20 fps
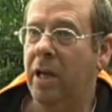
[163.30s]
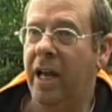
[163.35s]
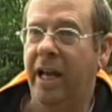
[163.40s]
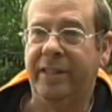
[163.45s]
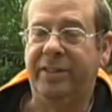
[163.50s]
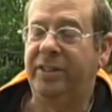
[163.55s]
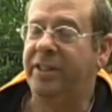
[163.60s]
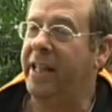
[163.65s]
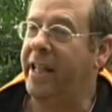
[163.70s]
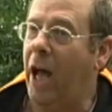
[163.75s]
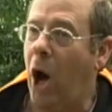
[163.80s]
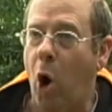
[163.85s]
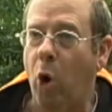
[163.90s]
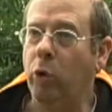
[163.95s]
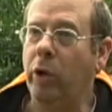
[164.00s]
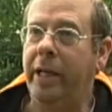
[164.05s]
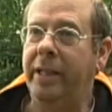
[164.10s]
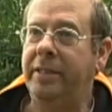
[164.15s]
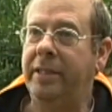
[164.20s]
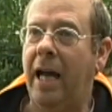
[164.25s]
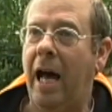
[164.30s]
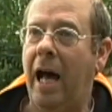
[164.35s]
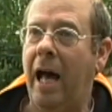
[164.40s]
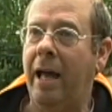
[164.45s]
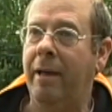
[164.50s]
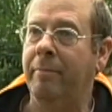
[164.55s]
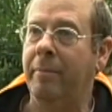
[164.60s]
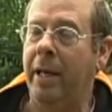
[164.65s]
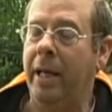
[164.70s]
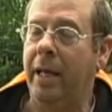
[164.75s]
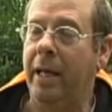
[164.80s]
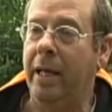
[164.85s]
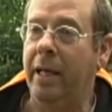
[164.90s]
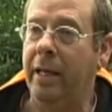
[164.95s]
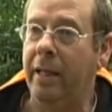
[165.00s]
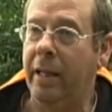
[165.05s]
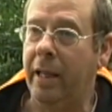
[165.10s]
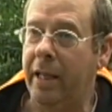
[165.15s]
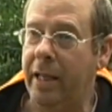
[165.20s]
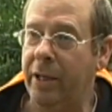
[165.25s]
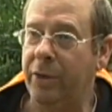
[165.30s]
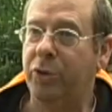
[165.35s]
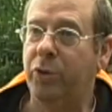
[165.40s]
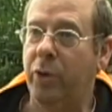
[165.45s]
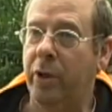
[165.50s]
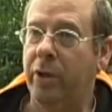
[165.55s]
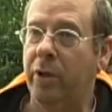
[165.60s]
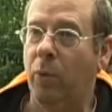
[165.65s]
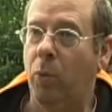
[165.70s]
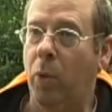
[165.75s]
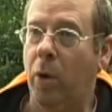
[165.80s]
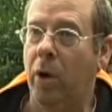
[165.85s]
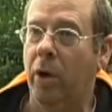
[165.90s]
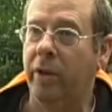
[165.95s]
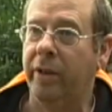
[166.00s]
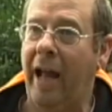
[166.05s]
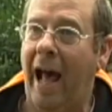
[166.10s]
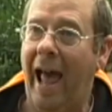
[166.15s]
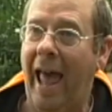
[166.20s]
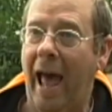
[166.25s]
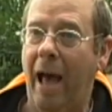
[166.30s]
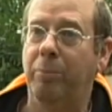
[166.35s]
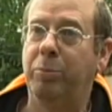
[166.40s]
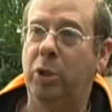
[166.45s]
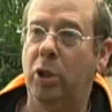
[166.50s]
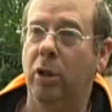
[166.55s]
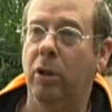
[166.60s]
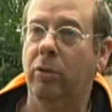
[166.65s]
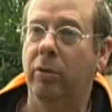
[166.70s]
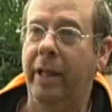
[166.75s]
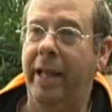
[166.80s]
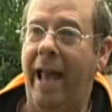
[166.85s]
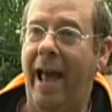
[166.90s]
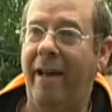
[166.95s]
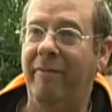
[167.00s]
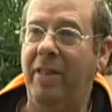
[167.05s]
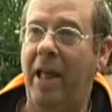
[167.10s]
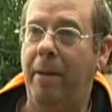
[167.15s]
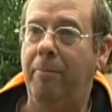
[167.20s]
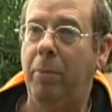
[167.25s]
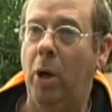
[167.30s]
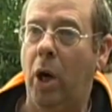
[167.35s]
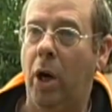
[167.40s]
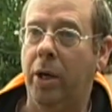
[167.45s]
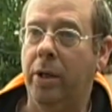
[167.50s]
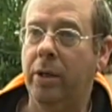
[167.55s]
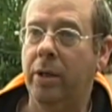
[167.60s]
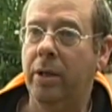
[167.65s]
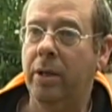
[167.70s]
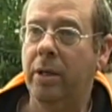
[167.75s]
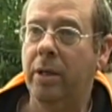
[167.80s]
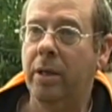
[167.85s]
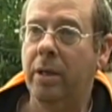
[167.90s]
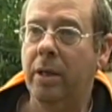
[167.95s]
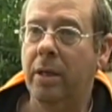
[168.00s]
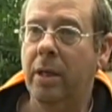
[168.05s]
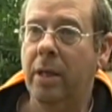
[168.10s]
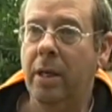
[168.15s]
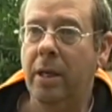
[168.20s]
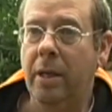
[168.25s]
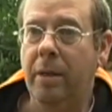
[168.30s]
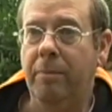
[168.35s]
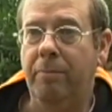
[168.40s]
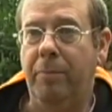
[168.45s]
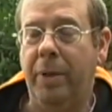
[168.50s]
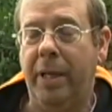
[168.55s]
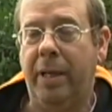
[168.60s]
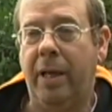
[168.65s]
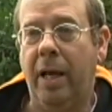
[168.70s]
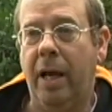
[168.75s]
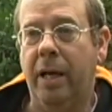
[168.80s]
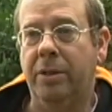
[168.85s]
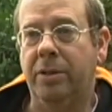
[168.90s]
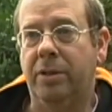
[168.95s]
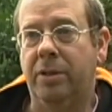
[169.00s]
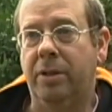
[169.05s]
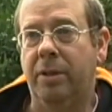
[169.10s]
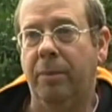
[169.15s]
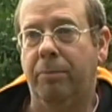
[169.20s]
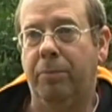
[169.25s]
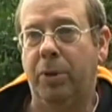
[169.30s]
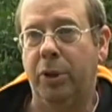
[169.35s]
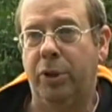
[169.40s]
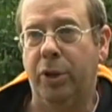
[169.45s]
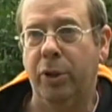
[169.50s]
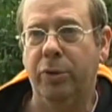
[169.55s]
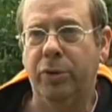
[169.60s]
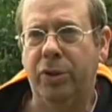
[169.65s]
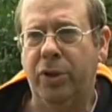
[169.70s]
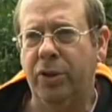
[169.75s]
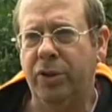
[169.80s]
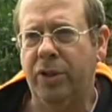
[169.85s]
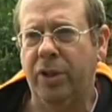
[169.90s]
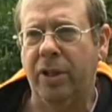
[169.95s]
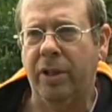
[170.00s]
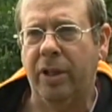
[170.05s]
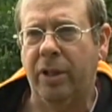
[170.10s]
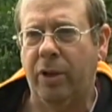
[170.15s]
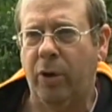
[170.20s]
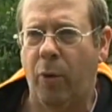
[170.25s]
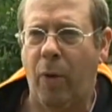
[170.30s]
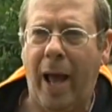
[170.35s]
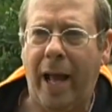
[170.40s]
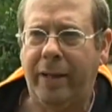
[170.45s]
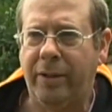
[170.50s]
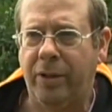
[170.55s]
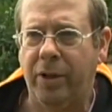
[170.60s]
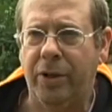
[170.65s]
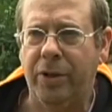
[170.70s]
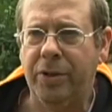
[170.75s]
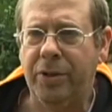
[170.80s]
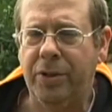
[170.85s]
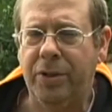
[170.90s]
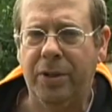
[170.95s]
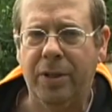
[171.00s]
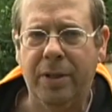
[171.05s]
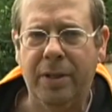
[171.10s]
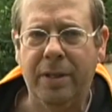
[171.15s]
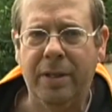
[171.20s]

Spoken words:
It's the only time in the history of the world I absolutely have that part. Because the producers and the directors,